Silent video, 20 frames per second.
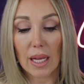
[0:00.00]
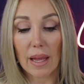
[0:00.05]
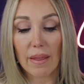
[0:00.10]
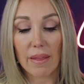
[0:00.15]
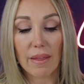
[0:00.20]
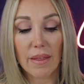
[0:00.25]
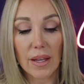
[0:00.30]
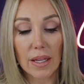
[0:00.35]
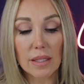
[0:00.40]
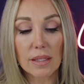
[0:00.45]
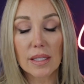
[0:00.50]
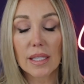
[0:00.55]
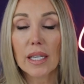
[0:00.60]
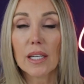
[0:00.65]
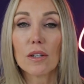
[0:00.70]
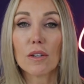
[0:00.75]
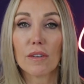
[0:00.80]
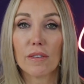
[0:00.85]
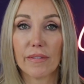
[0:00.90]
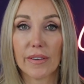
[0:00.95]
This
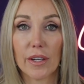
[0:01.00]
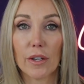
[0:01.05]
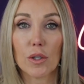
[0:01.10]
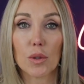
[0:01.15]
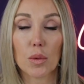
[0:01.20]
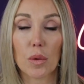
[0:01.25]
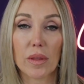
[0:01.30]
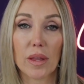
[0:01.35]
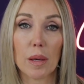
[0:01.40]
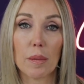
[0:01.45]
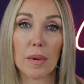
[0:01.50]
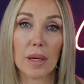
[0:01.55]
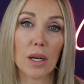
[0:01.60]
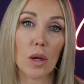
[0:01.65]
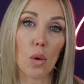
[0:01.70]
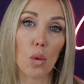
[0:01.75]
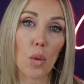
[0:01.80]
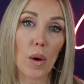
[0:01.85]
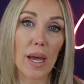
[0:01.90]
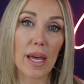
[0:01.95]
interferes with them in
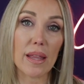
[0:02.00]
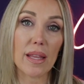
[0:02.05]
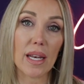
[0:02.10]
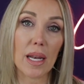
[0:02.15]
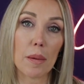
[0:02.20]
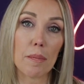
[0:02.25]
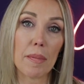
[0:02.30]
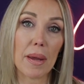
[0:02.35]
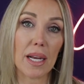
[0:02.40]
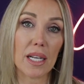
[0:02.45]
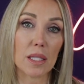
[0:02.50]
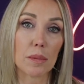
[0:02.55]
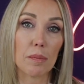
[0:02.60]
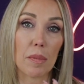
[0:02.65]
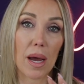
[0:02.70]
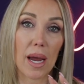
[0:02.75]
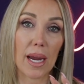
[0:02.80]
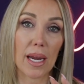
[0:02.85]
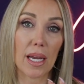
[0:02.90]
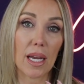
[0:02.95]
a way that it makes
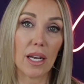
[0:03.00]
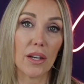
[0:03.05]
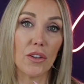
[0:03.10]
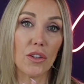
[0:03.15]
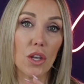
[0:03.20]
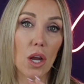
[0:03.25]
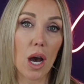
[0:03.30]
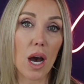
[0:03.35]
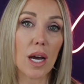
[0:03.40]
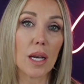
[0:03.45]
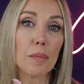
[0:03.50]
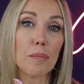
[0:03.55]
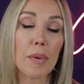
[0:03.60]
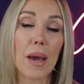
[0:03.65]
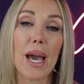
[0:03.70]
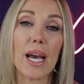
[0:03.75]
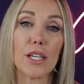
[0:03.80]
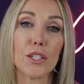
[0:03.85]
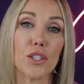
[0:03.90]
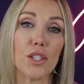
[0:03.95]
my
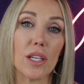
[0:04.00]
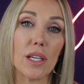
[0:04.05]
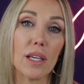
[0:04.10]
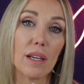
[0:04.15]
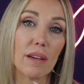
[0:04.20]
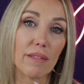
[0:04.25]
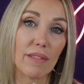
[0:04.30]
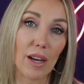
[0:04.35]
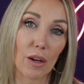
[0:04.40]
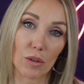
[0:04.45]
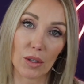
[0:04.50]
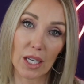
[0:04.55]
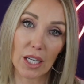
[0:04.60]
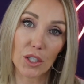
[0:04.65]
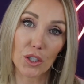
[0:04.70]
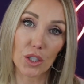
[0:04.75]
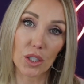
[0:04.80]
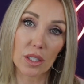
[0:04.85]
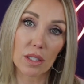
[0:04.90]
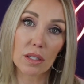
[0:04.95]
non-patchy
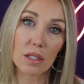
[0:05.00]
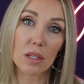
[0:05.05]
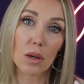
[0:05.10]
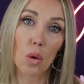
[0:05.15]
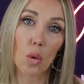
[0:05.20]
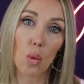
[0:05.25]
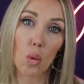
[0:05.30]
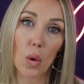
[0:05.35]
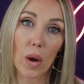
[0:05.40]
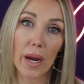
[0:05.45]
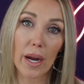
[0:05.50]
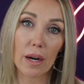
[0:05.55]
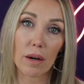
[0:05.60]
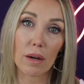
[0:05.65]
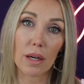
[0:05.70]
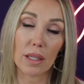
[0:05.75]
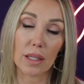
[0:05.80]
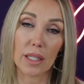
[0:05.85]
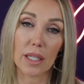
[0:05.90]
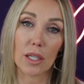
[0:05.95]
foundations wear
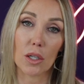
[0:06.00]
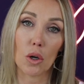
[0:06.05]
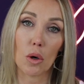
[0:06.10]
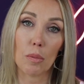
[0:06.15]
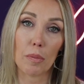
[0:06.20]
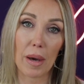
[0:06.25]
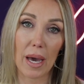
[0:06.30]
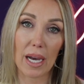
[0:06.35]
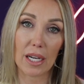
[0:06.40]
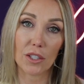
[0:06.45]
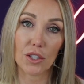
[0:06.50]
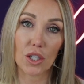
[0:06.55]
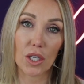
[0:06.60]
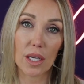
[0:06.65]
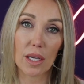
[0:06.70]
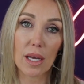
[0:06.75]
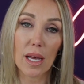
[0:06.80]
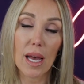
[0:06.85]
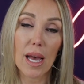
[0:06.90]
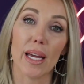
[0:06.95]
a little
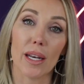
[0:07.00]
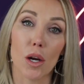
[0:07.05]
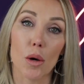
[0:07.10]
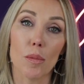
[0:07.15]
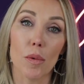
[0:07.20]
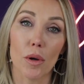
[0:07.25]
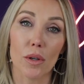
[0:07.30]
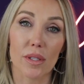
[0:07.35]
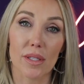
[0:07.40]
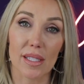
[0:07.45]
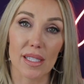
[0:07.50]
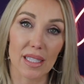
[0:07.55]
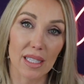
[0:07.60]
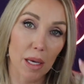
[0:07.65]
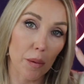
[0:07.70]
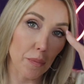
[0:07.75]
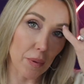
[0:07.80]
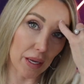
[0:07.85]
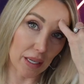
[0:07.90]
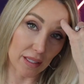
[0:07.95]
patchy and almost
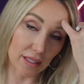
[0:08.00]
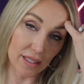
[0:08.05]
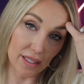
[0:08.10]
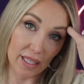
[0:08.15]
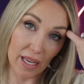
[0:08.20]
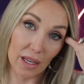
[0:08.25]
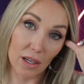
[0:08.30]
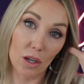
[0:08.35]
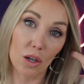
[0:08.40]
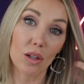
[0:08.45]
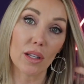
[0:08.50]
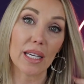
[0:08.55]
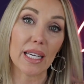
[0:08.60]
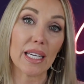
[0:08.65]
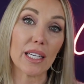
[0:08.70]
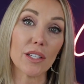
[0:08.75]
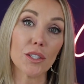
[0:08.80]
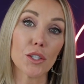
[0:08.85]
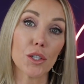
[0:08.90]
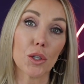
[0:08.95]
slip and settle
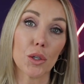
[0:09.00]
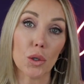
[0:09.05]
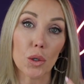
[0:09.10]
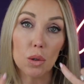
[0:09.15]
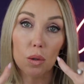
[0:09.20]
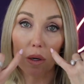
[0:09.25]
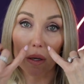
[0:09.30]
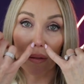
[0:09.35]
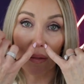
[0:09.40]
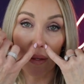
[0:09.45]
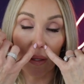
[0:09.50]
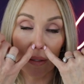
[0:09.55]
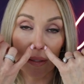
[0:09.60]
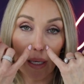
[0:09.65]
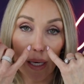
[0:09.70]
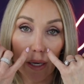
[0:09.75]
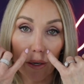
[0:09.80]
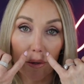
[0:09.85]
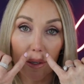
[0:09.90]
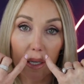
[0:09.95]
into this
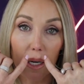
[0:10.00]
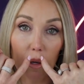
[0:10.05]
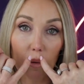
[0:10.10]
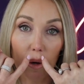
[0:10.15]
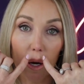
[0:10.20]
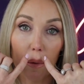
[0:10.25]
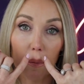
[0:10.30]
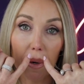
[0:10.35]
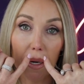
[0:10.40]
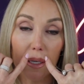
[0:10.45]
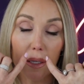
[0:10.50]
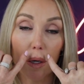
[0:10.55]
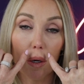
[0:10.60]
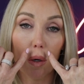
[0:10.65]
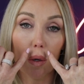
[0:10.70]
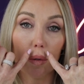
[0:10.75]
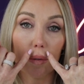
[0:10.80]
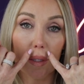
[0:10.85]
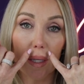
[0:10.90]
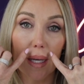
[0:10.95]
area around my
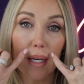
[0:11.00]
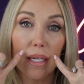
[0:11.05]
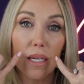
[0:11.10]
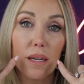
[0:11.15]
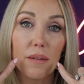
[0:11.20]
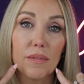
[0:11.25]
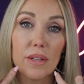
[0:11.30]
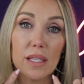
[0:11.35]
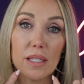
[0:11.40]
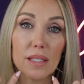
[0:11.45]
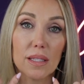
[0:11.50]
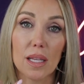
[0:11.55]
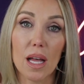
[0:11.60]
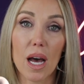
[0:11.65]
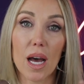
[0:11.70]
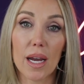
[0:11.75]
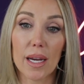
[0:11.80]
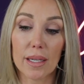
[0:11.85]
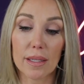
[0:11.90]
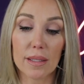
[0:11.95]
nose, any of these
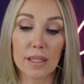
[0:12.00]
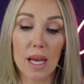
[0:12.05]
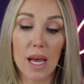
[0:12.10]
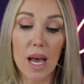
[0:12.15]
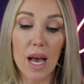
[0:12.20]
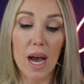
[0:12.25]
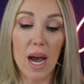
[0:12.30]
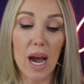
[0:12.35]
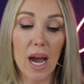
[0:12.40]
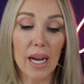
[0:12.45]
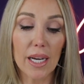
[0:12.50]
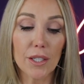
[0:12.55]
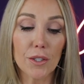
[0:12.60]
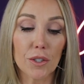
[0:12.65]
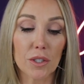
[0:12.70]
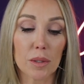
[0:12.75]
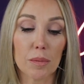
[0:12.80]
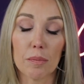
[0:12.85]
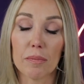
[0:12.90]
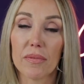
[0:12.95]
lines. I
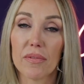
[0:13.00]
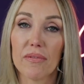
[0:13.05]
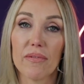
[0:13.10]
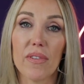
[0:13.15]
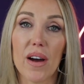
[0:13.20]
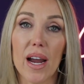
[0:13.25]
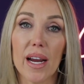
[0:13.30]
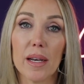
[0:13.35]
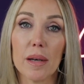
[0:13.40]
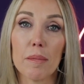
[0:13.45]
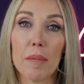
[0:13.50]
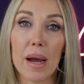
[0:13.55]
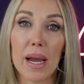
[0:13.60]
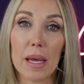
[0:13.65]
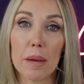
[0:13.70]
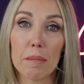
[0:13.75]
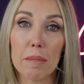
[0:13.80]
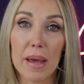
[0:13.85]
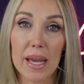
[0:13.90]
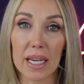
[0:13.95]
just find
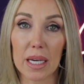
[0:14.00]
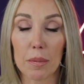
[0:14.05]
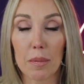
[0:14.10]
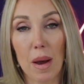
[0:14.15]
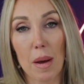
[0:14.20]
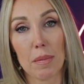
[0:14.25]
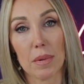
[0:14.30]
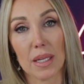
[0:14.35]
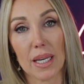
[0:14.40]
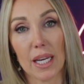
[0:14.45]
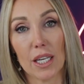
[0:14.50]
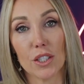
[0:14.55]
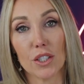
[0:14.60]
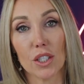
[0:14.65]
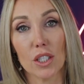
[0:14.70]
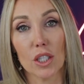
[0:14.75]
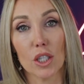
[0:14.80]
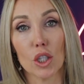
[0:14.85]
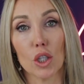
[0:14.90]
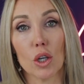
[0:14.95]
my makeup
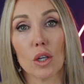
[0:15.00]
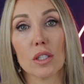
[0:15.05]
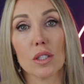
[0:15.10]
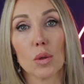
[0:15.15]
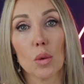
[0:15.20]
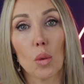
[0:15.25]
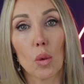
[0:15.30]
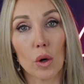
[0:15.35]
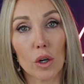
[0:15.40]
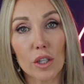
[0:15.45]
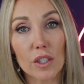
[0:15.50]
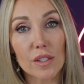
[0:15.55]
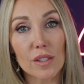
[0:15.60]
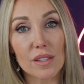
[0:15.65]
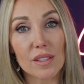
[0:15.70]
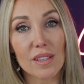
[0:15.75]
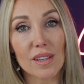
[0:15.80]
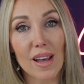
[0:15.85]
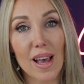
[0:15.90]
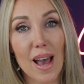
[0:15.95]
application looks
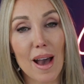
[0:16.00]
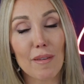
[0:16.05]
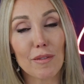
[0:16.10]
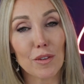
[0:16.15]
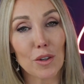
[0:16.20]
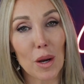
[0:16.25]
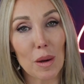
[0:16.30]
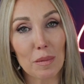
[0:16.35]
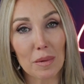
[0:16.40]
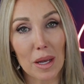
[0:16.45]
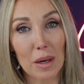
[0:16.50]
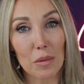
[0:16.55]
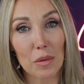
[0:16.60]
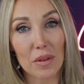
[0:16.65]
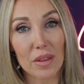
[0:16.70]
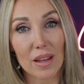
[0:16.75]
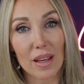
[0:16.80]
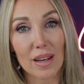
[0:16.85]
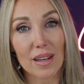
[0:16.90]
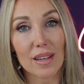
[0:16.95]
worse after I'm done
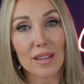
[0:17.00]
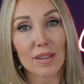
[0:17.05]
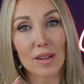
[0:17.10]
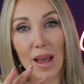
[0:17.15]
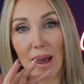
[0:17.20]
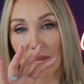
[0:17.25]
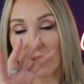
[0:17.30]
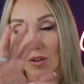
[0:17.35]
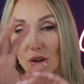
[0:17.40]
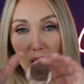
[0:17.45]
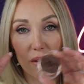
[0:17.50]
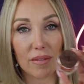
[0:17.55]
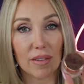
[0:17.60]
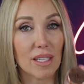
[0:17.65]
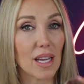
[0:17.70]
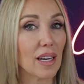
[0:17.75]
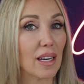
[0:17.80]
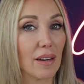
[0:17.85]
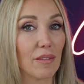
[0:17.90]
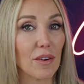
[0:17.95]
with it, after I've
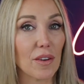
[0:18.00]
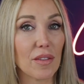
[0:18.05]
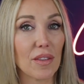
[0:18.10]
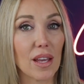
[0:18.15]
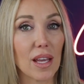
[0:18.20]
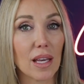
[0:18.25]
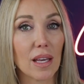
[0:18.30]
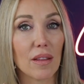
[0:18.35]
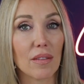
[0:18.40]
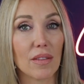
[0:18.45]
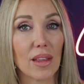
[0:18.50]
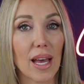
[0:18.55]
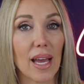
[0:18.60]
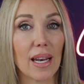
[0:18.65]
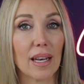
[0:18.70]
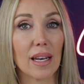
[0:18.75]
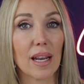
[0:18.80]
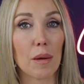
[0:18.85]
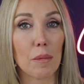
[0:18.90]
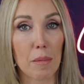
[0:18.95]
done everything,
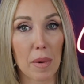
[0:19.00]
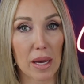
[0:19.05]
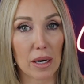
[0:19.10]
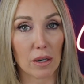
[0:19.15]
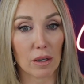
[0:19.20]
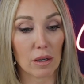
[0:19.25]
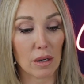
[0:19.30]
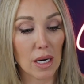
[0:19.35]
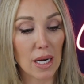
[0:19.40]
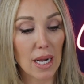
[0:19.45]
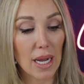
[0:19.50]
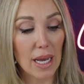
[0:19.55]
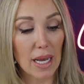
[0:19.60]
than better.